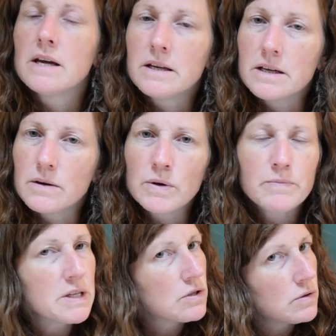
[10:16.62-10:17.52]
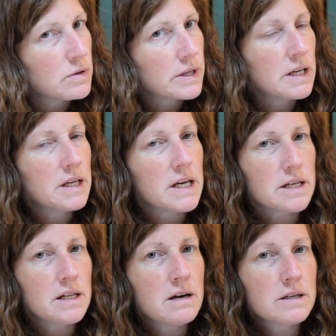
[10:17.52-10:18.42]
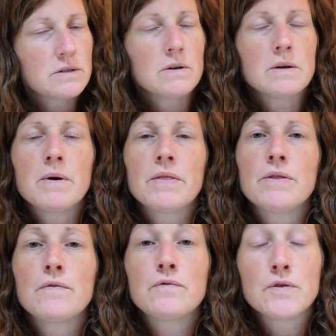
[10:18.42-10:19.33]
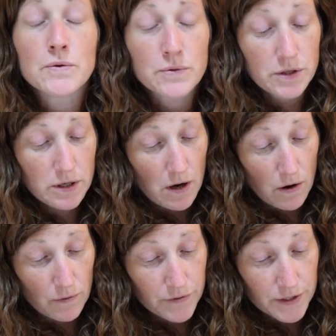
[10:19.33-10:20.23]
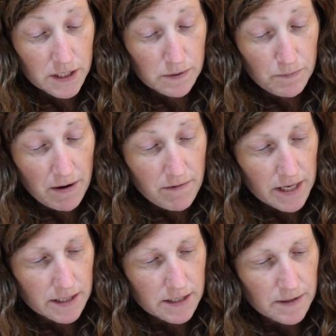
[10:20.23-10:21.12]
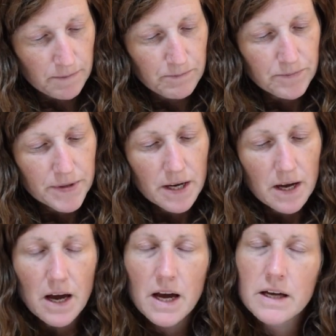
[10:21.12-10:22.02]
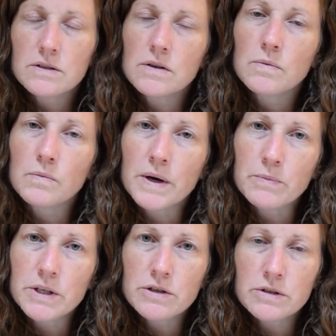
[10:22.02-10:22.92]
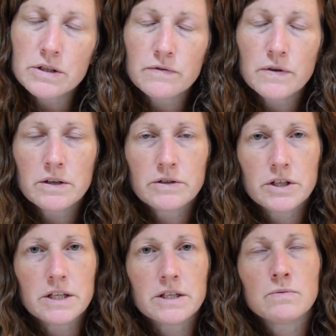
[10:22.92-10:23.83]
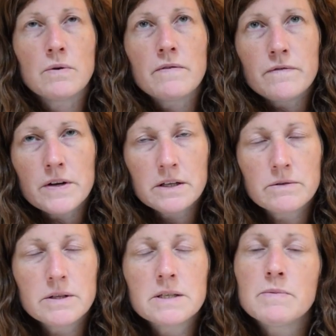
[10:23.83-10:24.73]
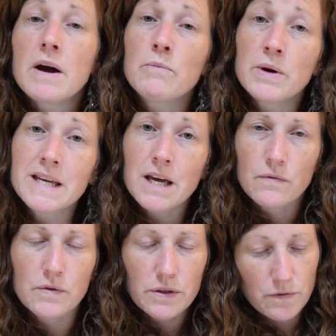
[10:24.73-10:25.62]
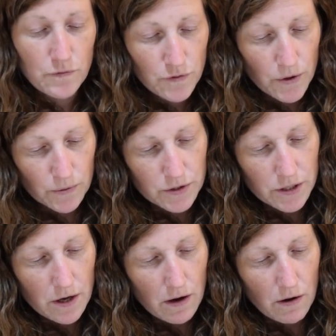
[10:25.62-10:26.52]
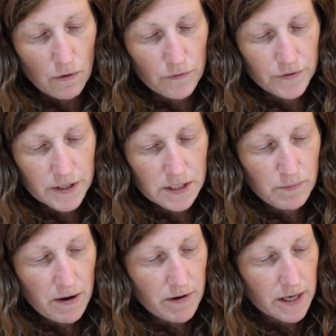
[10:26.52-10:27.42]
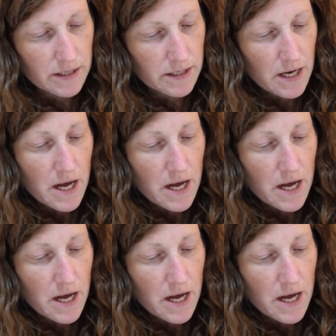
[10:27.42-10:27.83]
Now, we've been talking last week about the fruit of the Spirit. And when we choose to follow Jesus, we're filled with the Spirit and we're given the fruit of the Spirit.